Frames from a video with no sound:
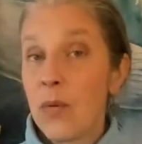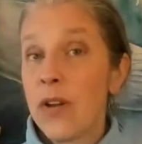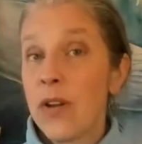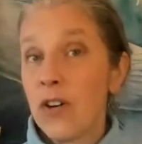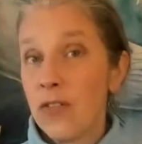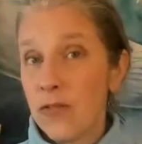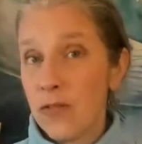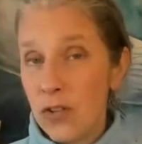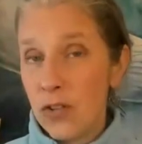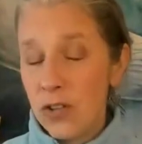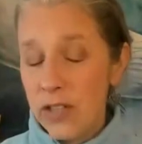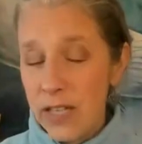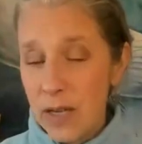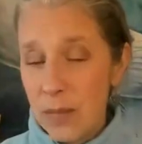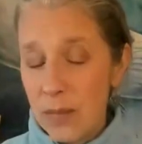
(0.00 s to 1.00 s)
We are
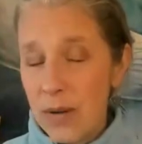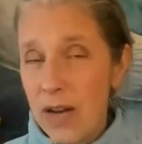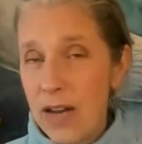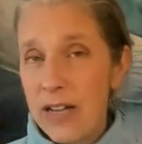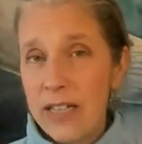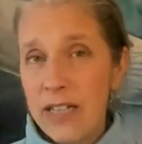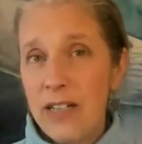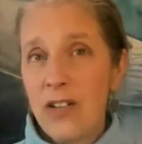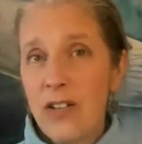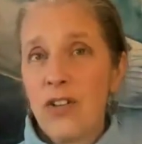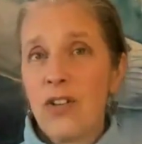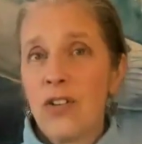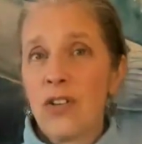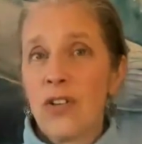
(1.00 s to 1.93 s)
fully embodied on the